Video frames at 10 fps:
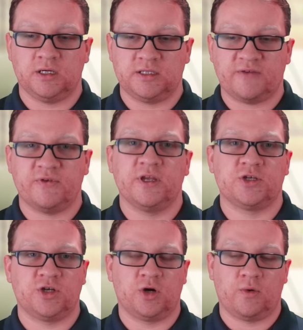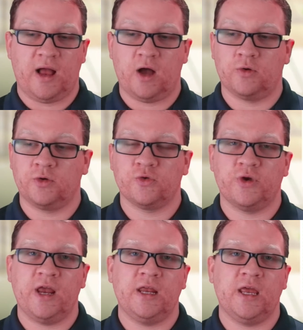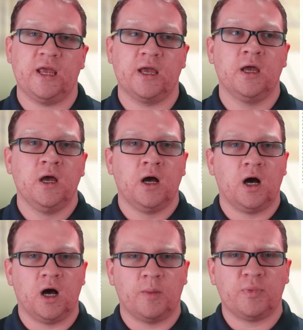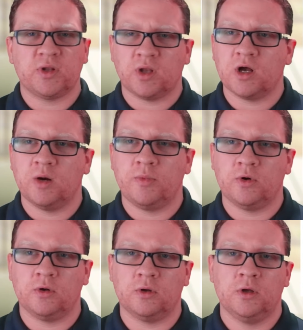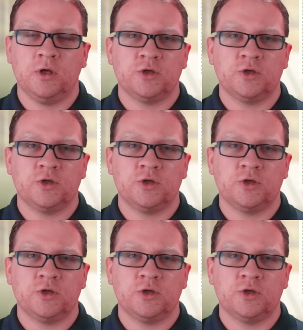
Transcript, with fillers: a definition around creating a, a pluggable,